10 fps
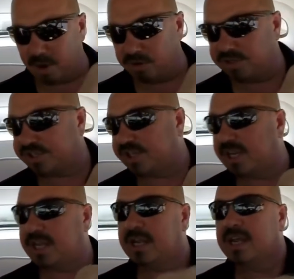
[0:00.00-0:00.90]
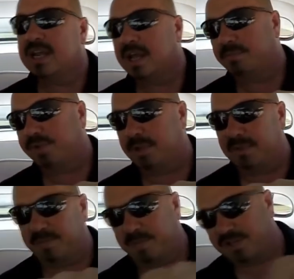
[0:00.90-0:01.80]
the Motor City in
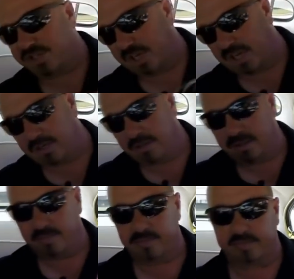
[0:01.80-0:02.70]
Plymouth, Michigan.